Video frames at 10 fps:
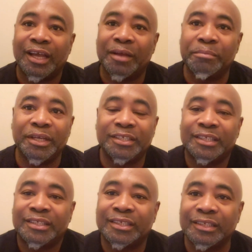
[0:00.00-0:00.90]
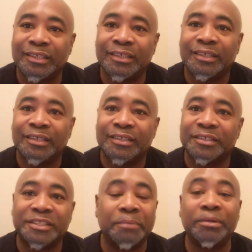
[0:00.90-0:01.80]
I mean, just the
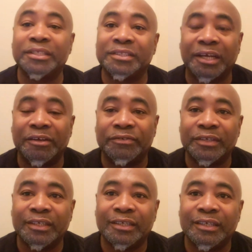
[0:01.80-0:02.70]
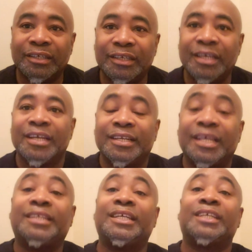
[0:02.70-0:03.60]
simplest stuff,
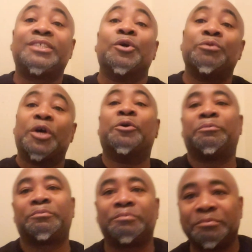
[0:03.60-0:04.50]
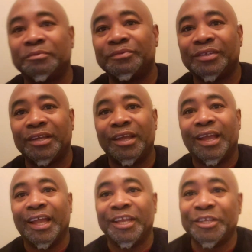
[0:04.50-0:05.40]
they just don't know.
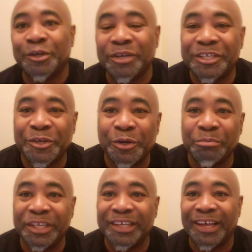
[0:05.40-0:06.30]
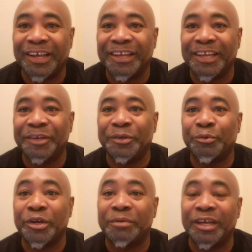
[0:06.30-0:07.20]
And you know what he told me? And
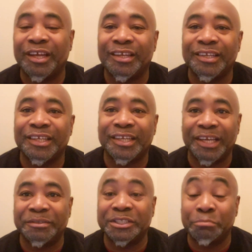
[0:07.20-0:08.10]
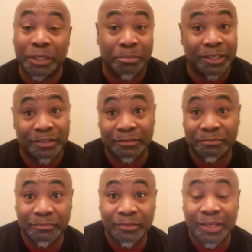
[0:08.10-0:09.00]
one of my nicknames is BB.
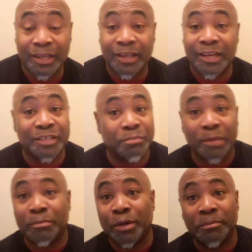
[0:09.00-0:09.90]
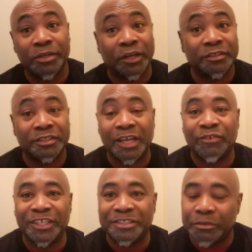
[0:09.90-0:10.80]
That's Baby Bum. The youngest of
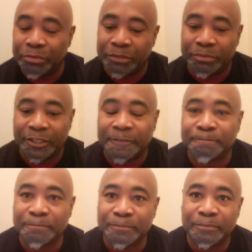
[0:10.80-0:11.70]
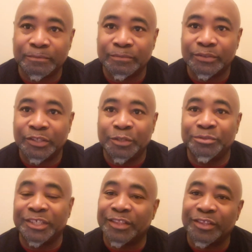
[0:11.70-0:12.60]
7. They said, BB, you
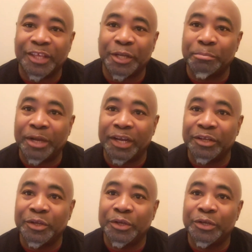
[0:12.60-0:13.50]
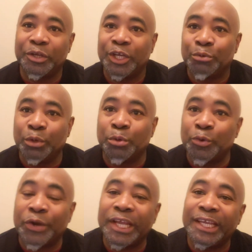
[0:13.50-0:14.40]
just have to think about it. We
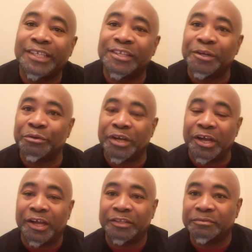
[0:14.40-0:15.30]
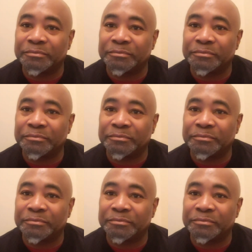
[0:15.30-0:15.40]
were raised to know God.